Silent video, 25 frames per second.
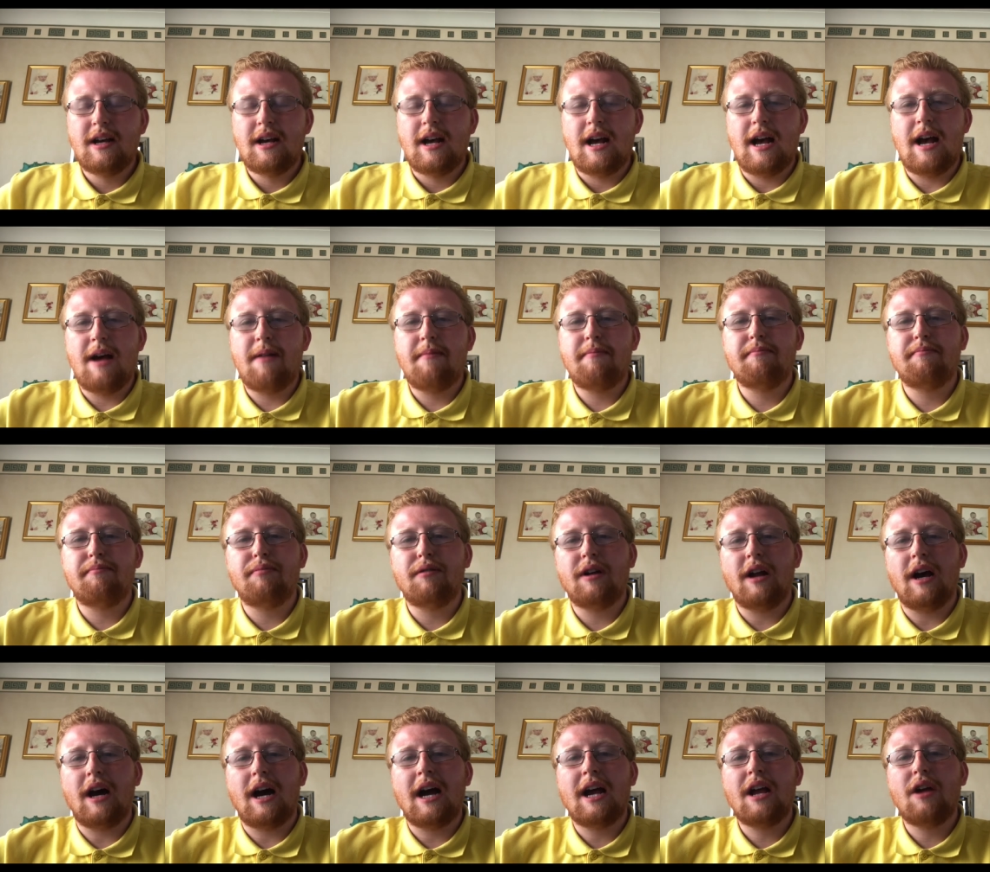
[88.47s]
Um, but
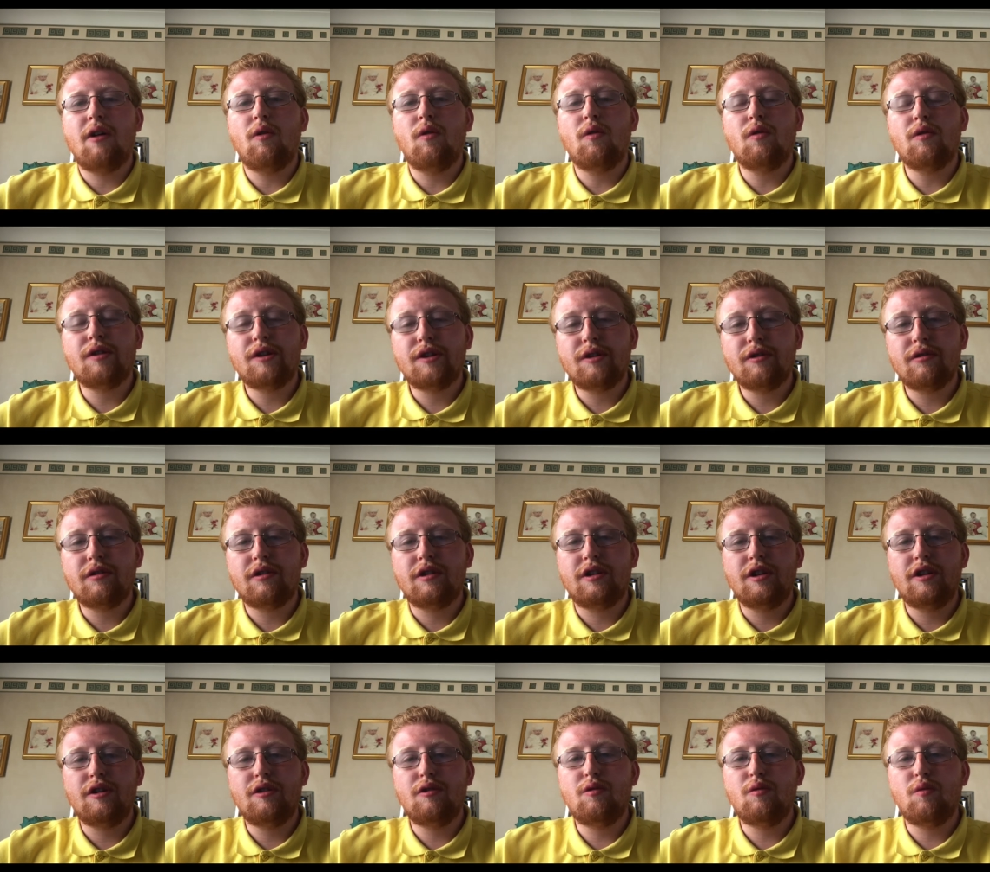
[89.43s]
I also
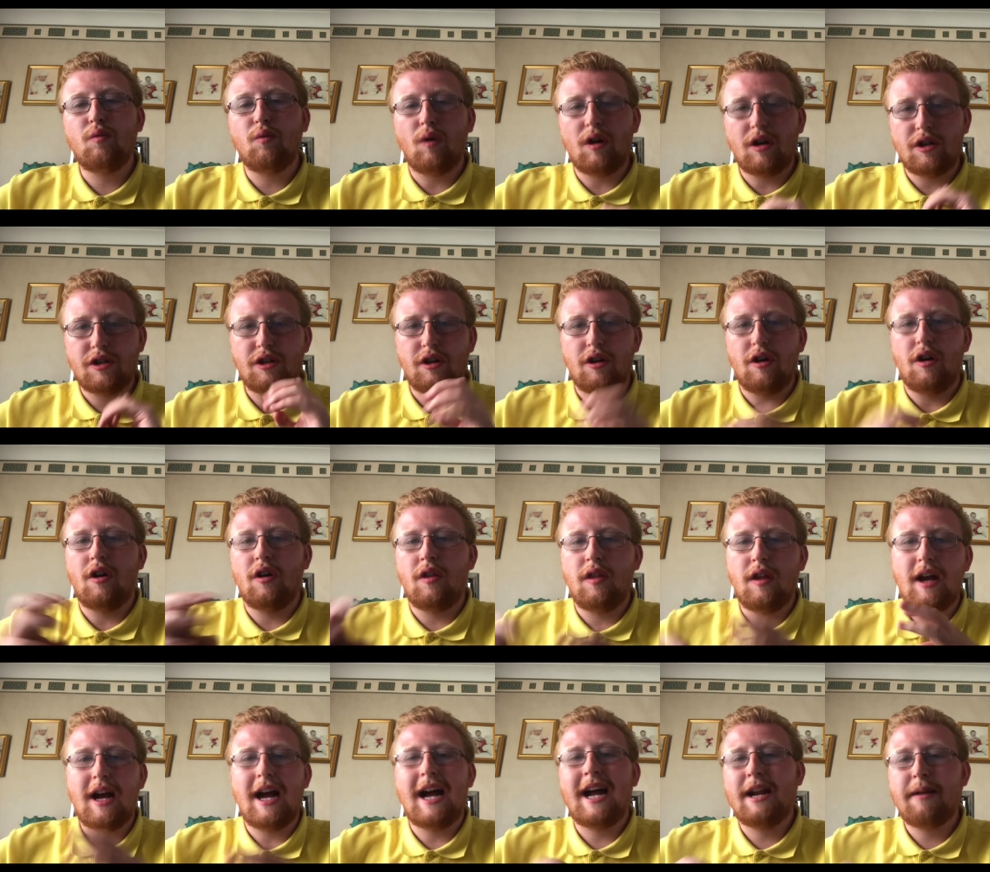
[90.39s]
do watch
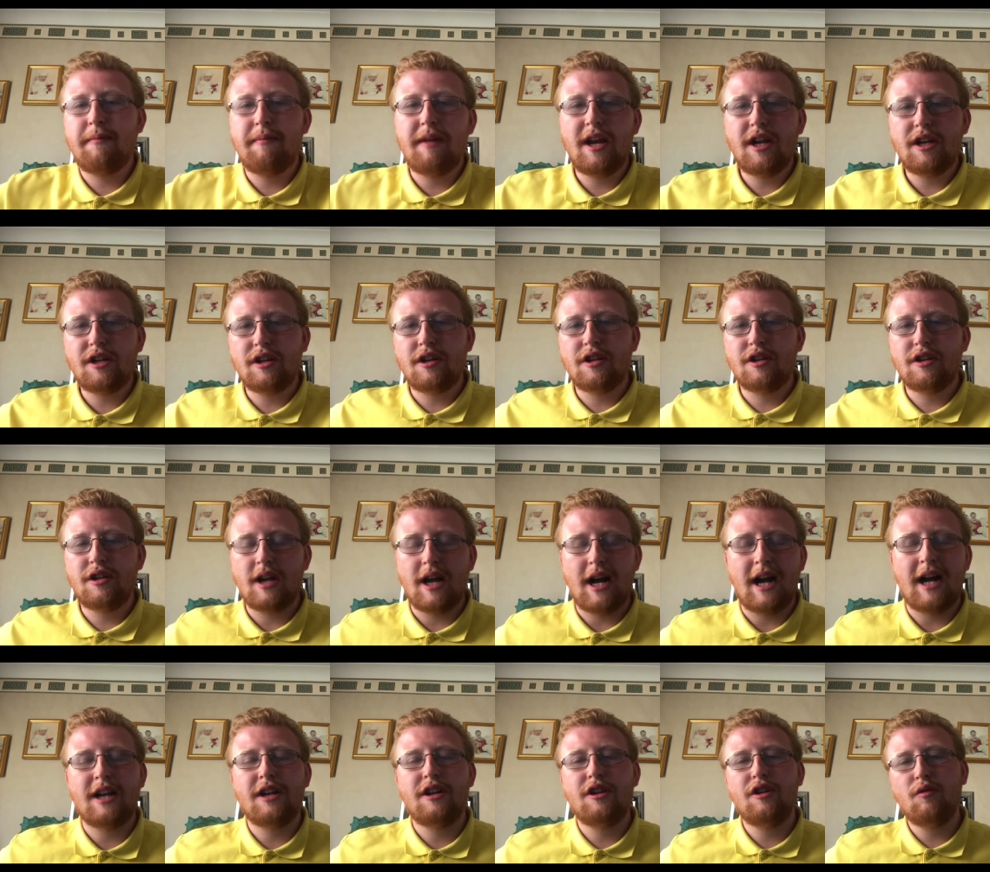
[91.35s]
other animation.
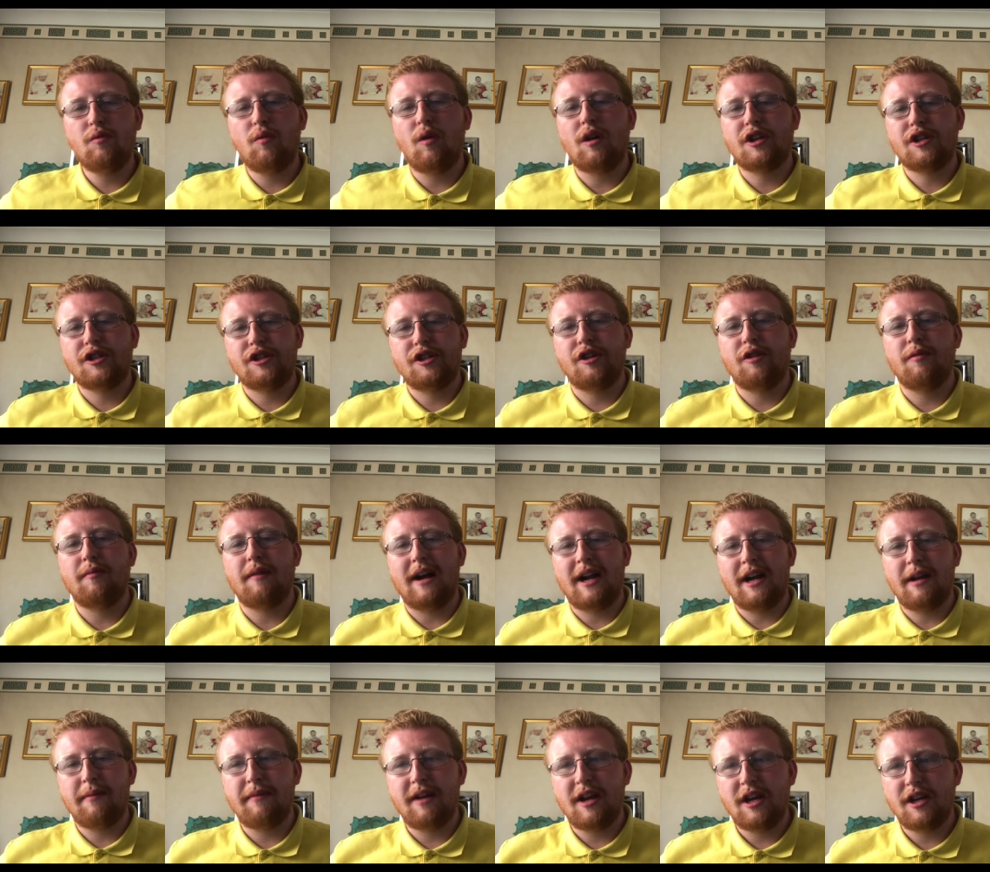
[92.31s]
I do watch some
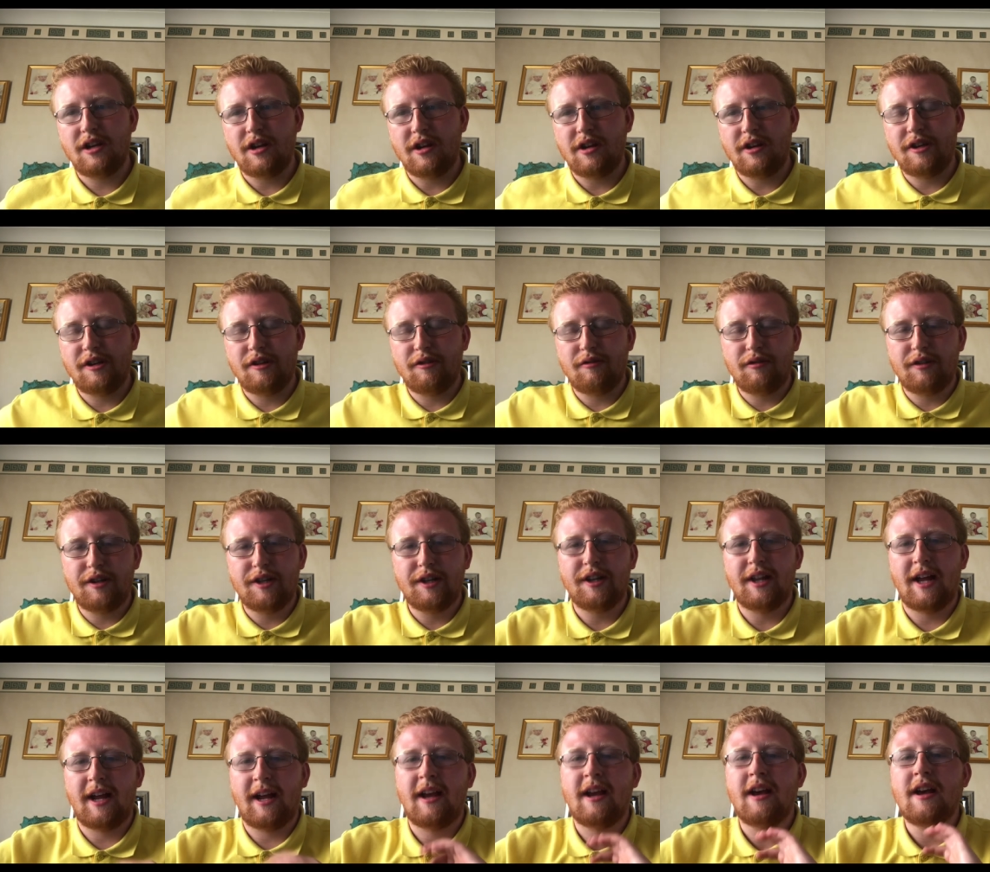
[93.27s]
animation shows
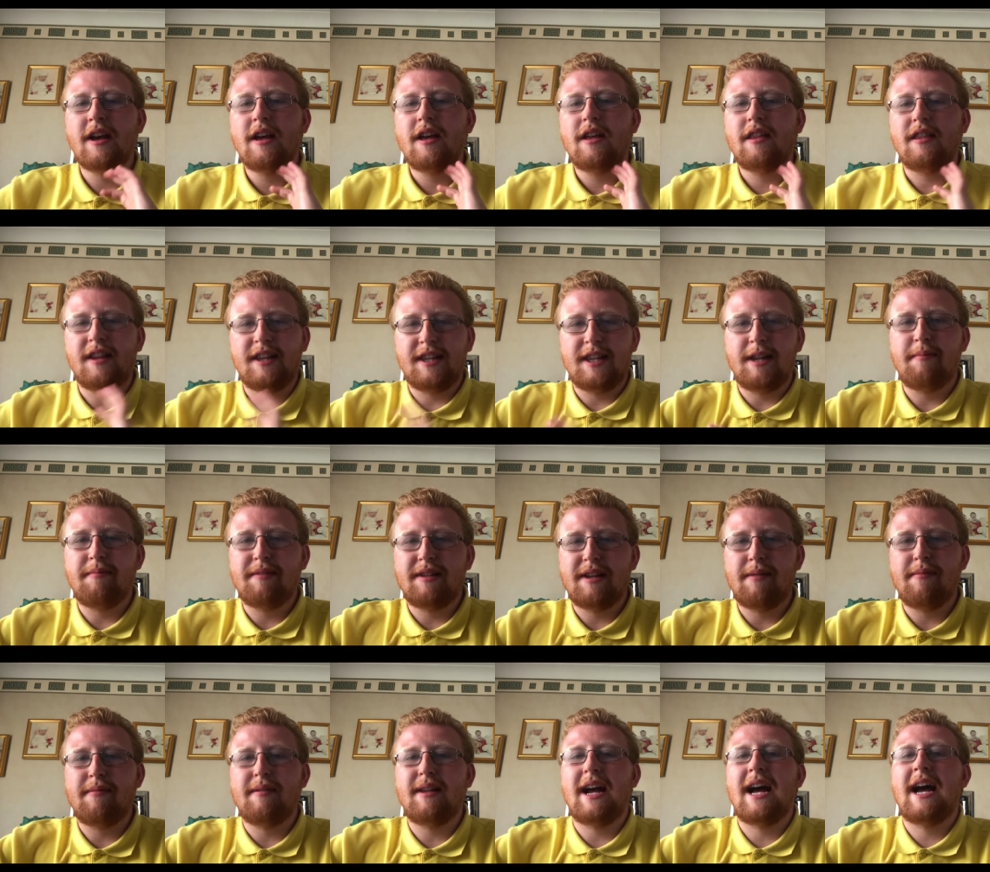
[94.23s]
like The
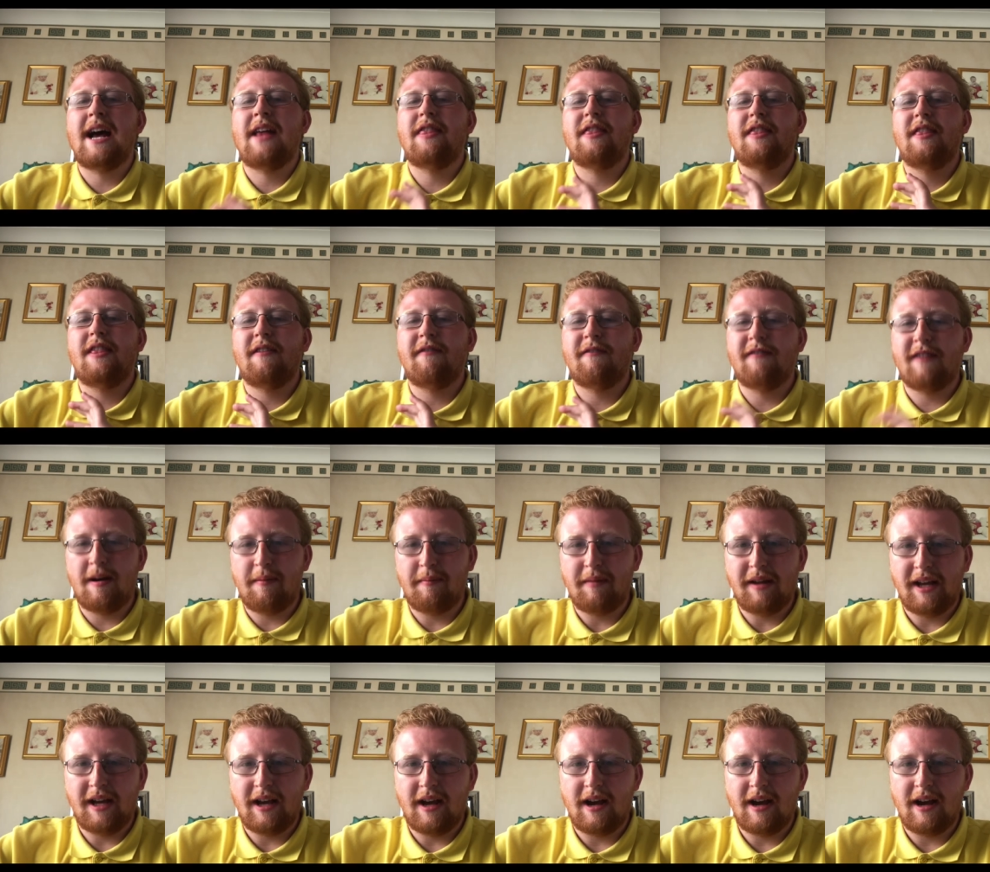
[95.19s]
Simpsons and Family Guy.